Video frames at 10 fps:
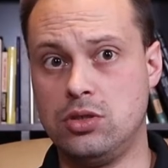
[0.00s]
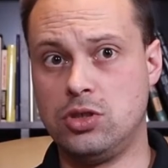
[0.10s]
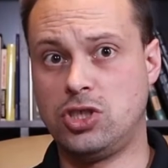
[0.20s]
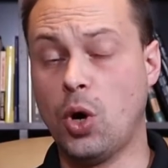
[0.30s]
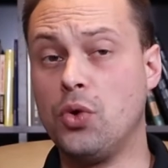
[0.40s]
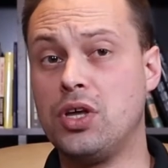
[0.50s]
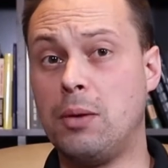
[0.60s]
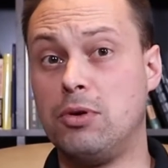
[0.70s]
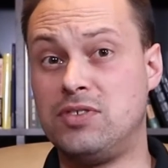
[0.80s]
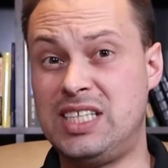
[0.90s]
so will the
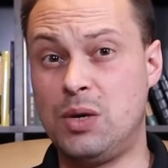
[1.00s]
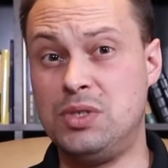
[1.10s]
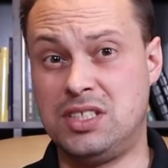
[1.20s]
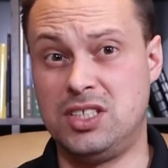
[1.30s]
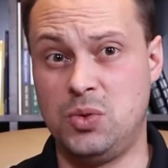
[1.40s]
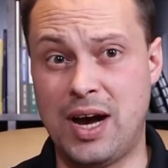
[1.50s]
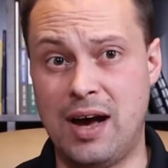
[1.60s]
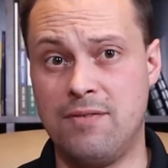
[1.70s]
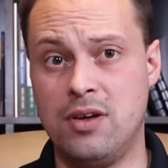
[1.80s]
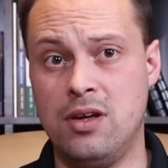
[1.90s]
number of sequences you
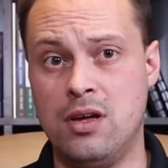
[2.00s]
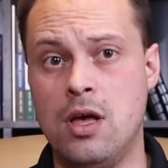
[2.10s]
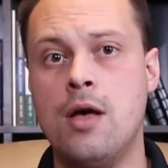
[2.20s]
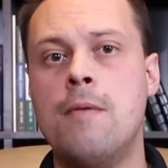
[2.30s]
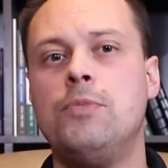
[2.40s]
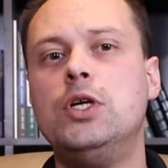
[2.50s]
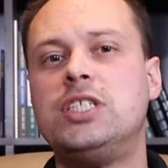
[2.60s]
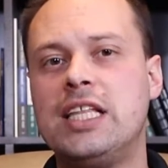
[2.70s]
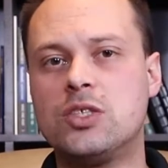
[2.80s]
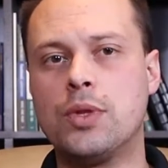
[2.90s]
have. You
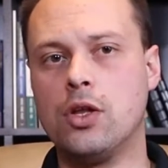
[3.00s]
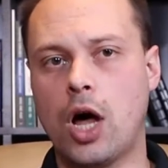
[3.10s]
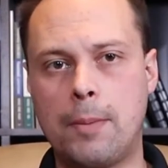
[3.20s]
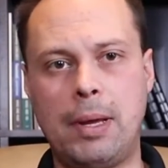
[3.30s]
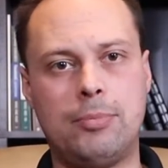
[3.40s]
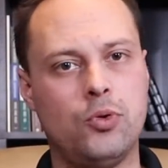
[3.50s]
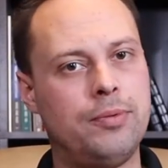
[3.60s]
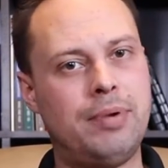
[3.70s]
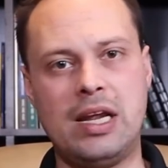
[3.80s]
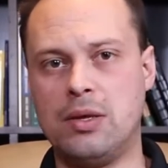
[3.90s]
see this with a lot of people who
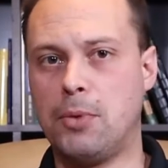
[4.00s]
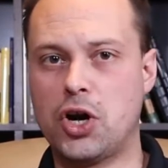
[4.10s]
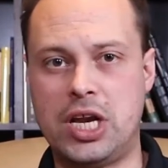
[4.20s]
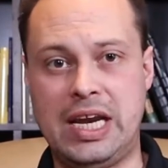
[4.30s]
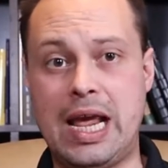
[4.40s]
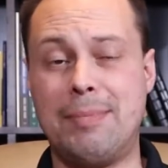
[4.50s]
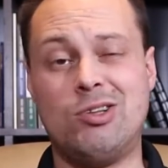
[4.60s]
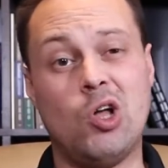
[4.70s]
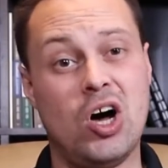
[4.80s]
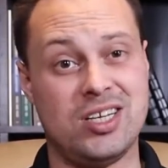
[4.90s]
have been in the marketing game a
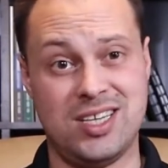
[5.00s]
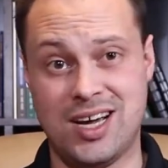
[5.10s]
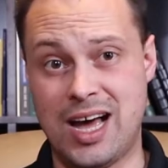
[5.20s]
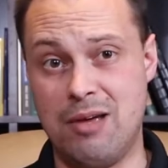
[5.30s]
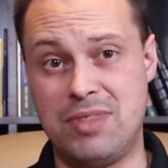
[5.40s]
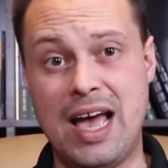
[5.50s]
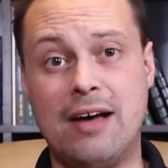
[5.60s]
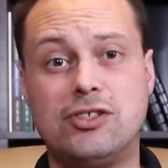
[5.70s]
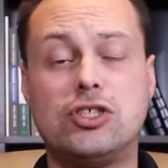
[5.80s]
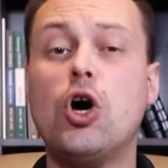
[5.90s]
long time. They
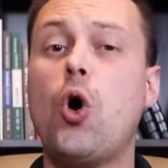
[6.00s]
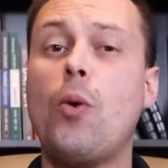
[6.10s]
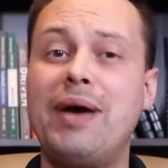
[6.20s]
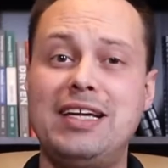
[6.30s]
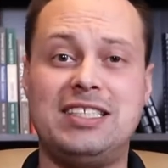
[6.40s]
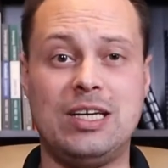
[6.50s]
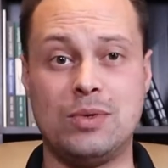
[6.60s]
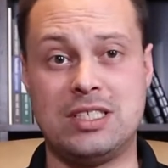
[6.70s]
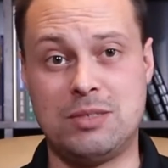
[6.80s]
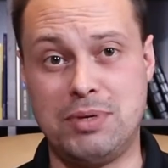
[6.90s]
have so many
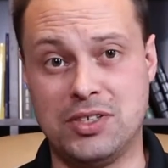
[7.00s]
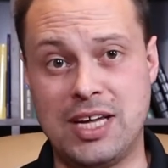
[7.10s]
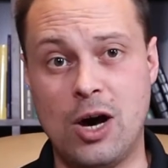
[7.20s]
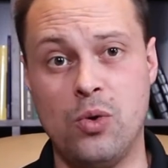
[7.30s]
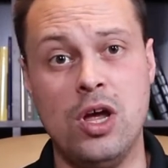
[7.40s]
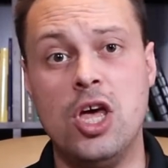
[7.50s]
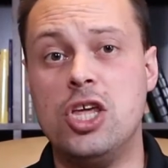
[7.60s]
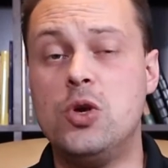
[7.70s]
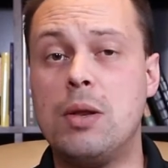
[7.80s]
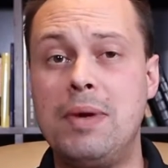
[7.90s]
sequences built out.
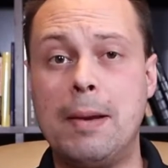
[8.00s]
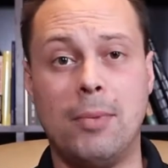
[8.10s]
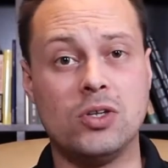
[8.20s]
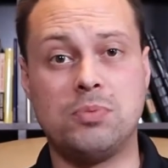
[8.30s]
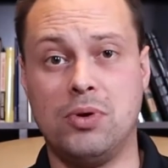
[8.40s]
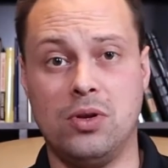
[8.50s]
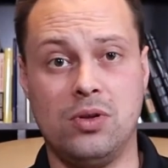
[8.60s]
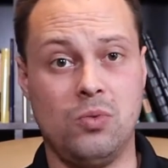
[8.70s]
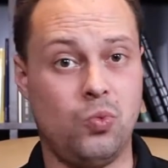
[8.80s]
You can be in multiple,